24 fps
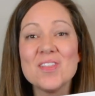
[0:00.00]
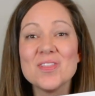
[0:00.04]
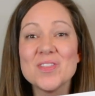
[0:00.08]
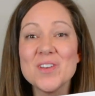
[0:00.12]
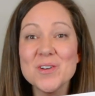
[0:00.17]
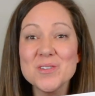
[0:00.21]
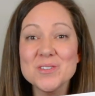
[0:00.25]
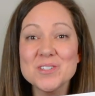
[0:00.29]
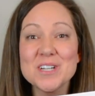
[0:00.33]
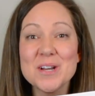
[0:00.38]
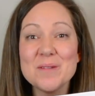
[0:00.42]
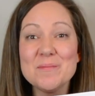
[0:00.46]

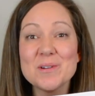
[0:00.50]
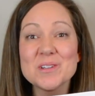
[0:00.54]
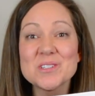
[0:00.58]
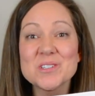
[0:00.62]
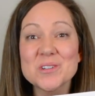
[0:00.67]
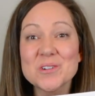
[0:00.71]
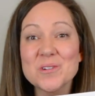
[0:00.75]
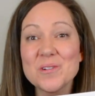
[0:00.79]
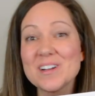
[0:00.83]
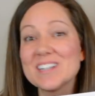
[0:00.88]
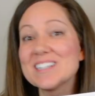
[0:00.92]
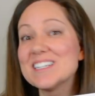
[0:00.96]
Those numbers
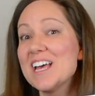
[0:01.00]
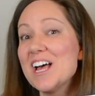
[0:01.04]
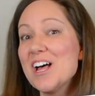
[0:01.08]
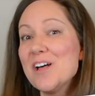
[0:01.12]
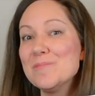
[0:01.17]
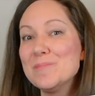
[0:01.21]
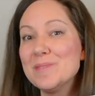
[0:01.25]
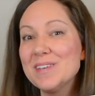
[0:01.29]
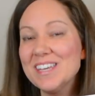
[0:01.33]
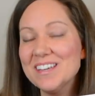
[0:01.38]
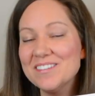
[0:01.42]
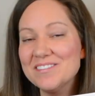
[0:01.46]
are going to
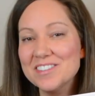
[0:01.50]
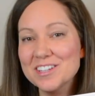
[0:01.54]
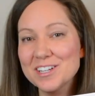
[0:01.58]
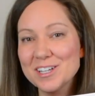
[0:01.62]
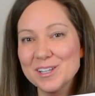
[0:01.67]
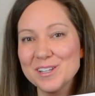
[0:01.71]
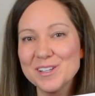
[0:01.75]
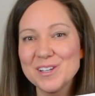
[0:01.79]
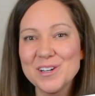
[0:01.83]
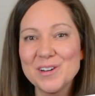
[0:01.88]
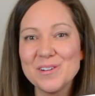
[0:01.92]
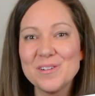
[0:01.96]
help give the
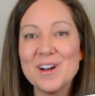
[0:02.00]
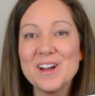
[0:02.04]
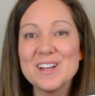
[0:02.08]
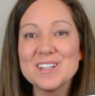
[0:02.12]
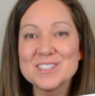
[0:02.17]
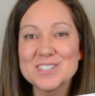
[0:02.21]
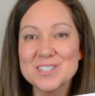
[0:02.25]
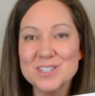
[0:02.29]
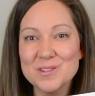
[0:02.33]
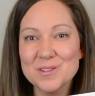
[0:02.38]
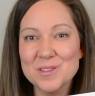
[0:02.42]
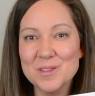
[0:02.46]
clue
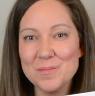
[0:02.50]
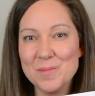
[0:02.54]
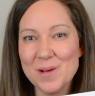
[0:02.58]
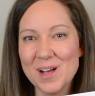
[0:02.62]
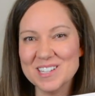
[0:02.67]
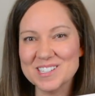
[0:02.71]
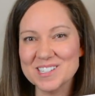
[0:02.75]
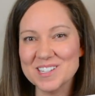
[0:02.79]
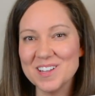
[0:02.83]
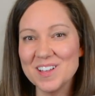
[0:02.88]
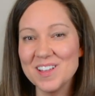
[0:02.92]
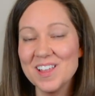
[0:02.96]
to the
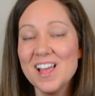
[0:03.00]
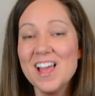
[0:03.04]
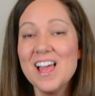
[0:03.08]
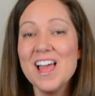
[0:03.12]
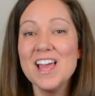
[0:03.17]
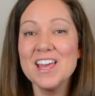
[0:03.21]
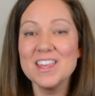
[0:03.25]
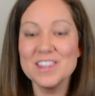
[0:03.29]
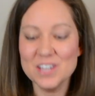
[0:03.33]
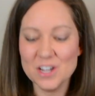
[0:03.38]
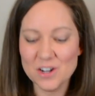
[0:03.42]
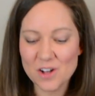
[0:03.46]
puzzle.
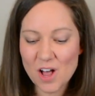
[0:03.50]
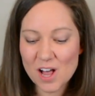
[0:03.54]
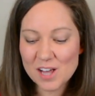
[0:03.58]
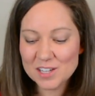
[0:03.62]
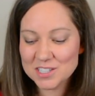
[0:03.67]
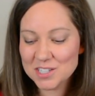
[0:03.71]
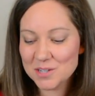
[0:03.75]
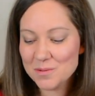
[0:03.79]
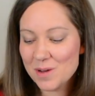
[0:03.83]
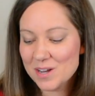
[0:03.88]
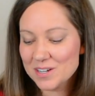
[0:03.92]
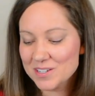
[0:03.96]
You'll
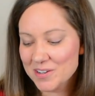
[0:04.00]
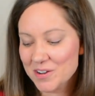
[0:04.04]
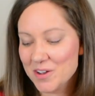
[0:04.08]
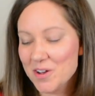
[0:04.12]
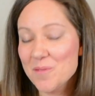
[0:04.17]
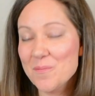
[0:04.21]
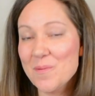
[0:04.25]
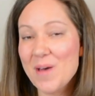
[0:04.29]
also want to go